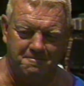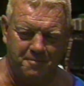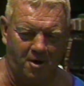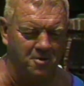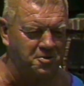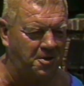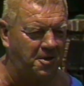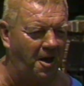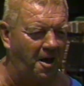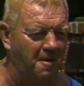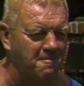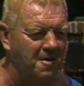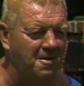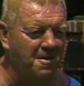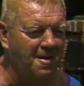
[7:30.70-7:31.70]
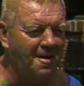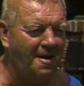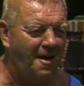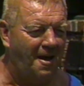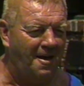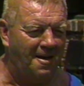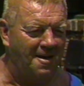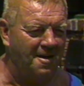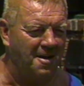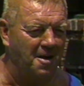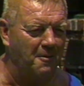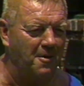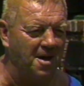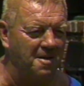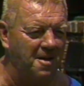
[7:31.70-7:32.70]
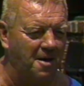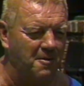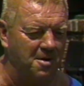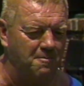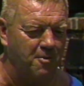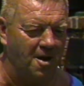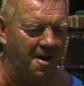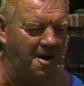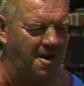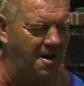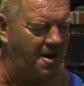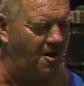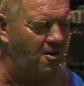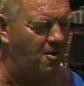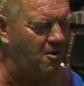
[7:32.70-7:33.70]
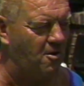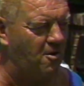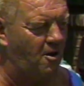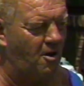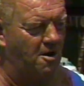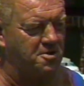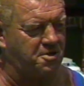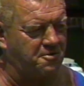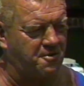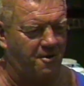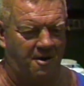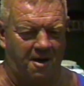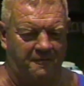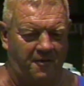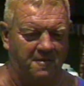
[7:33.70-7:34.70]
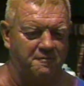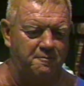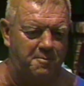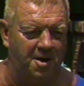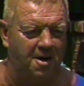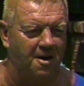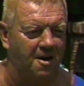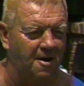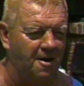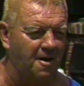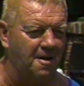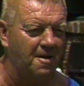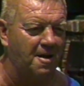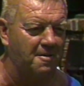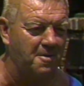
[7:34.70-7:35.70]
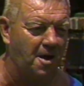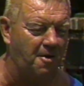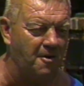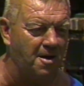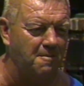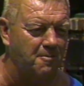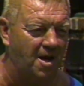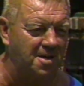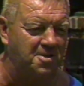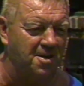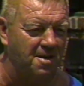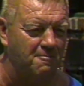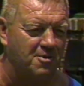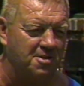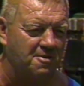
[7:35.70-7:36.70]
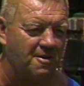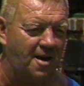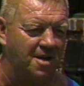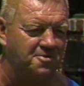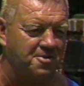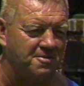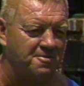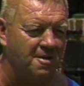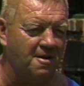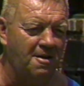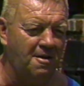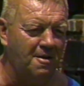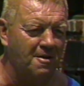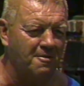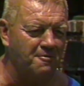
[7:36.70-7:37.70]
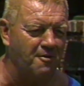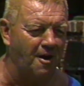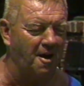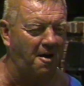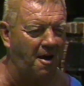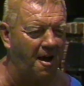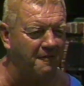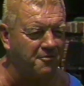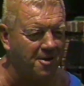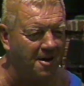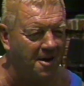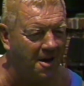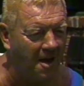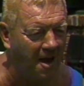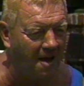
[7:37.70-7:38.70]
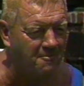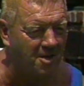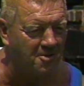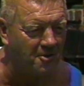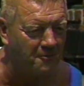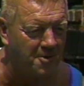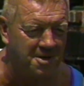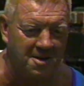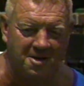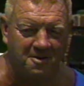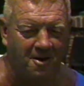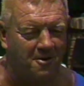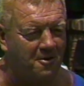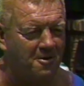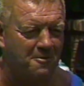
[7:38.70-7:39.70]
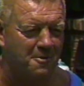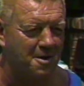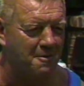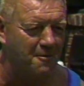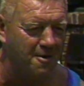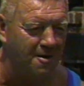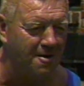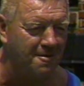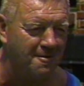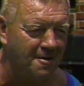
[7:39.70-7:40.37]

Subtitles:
post-game, anyway, they would bring in a whole horse trough of beer. And the Green Bay team would go out so drunk after a game that we didn't know who we were,